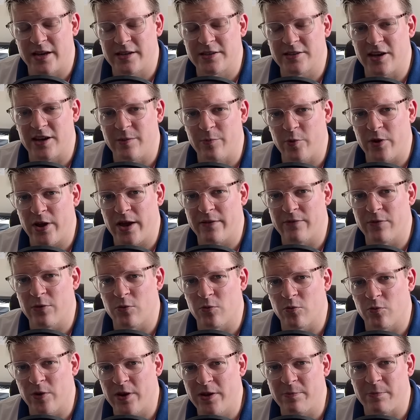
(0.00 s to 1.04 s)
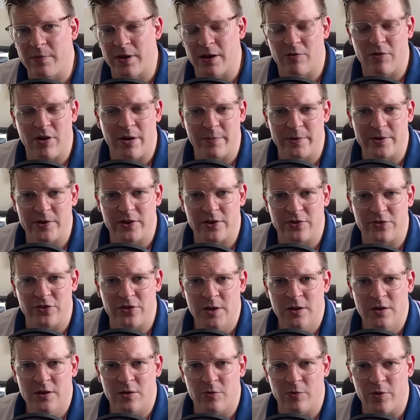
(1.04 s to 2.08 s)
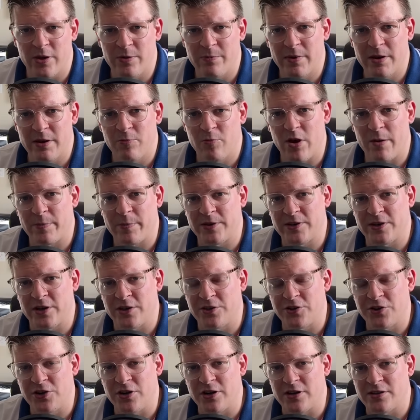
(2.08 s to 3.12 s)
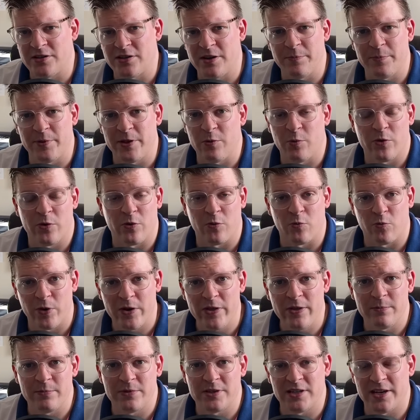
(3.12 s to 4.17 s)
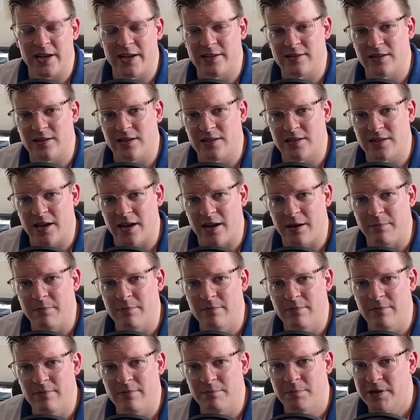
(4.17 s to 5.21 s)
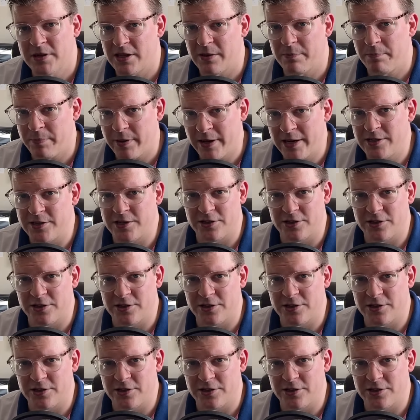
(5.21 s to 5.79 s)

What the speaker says: up, we have the rhythmic repetition. The rhythmic repetition is simply where the rhythm stays the same, but the pitches